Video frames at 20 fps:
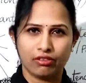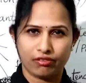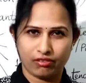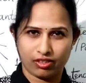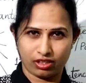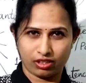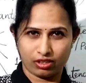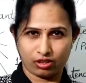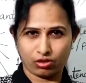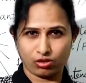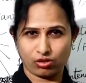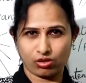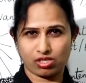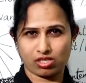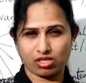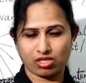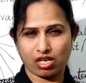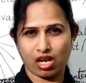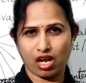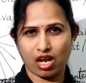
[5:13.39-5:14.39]
whether to
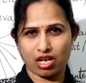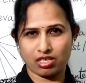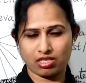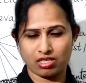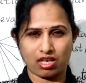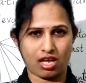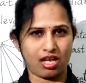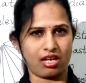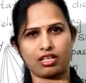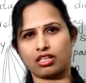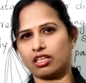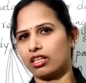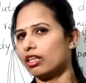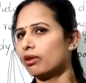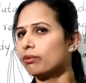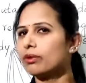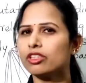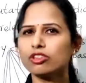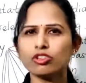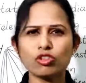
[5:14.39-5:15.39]
start
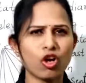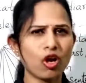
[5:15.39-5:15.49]
directly with the